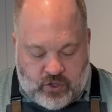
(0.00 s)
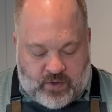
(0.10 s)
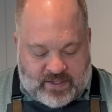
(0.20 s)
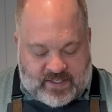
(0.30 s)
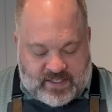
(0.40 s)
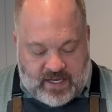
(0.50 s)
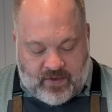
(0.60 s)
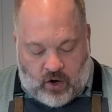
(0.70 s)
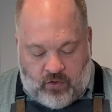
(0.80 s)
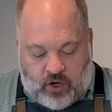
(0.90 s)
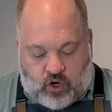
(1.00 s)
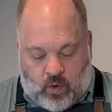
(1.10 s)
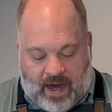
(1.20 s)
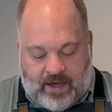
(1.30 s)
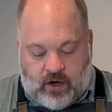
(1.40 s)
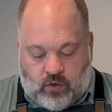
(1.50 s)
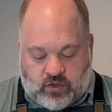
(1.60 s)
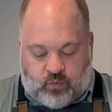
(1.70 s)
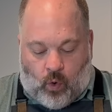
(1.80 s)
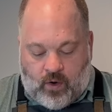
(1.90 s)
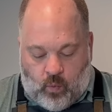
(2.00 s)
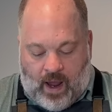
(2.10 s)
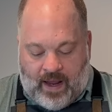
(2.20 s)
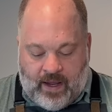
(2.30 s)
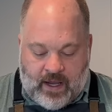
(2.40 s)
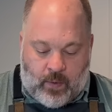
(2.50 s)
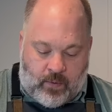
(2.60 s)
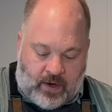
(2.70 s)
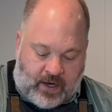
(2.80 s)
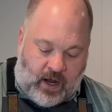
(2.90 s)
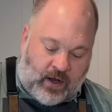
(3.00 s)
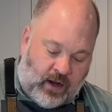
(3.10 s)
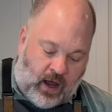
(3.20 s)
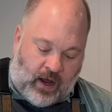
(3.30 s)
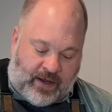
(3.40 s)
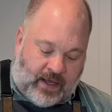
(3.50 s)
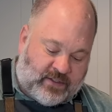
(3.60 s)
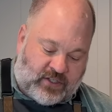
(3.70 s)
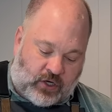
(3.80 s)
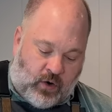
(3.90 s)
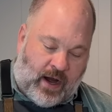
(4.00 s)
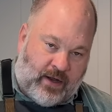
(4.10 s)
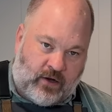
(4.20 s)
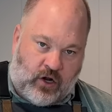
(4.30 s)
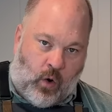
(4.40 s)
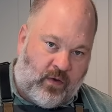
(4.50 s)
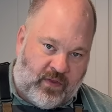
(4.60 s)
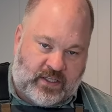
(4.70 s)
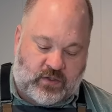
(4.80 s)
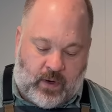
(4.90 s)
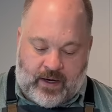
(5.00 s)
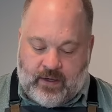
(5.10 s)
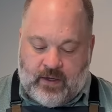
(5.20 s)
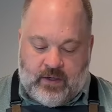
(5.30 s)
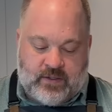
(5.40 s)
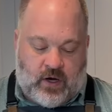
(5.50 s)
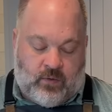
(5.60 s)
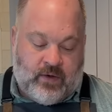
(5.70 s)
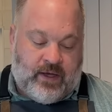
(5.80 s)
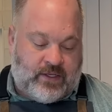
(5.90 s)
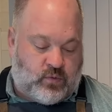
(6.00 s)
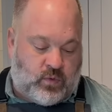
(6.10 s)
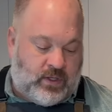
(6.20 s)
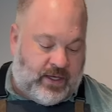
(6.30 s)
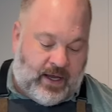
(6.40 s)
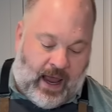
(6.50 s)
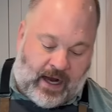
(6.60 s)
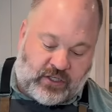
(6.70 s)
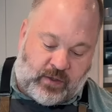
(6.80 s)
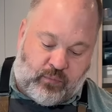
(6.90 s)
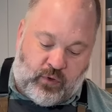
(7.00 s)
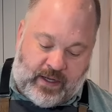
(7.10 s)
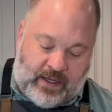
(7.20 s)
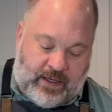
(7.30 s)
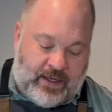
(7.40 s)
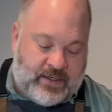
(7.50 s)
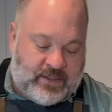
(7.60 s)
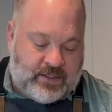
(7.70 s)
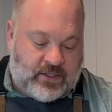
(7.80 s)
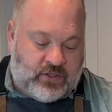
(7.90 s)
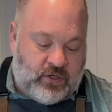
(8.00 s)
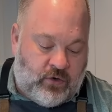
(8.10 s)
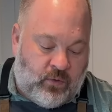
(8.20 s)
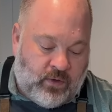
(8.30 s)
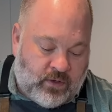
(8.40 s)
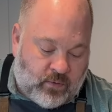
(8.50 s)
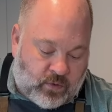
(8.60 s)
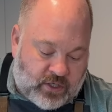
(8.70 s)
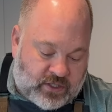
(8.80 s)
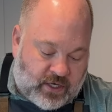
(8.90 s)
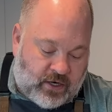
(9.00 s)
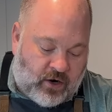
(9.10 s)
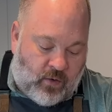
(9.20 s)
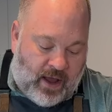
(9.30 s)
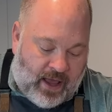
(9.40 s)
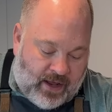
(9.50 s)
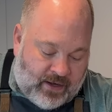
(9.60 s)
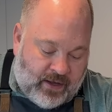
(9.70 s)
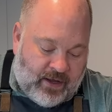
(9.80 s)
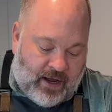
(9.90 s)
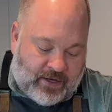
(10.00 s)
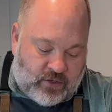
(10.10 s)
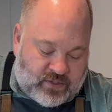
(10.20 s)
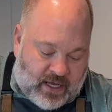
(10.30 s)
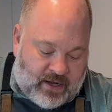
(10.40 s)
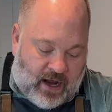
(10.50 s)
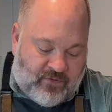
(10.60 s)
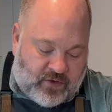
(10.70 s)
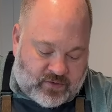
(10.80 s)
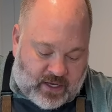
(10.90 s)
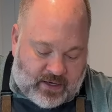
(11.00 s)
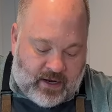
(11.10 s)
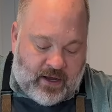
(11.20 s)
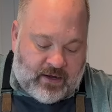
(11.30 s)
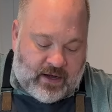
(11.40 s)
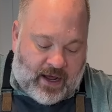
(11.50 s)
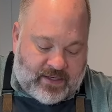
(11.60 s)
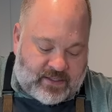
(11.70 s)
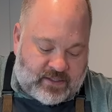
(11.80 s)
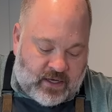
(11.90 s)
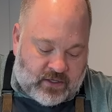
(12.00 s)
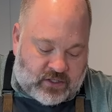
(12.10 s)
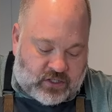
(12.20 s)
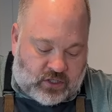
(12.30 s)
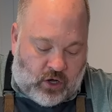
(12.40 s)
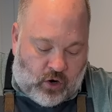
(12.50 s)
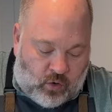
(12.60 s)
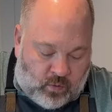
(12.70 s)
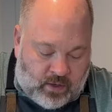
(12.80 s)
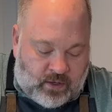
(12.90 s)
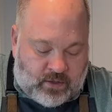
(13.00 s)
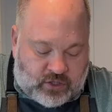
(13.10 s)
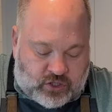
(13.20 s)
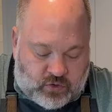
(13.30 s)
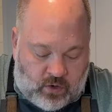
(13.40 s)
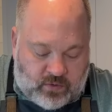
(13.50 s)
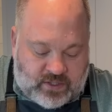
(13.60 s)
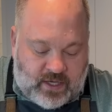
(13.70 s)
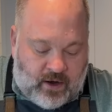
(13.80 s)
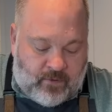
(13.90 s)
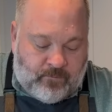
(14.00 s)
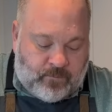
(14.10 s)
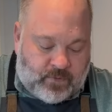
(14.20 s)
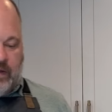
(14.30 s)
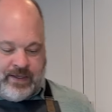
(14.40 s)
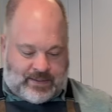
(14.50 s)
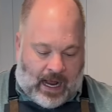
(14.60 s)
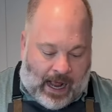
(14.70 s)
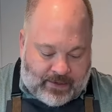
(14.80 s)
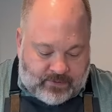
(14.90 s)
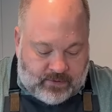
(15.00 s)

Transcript: You can see that all the grain goes one way, and we want to cut against the grain going this way. So it's really actually pretty easy to do. We're just gonna go ahead and use that knife, use that nice slow strokes there. I think it's hot.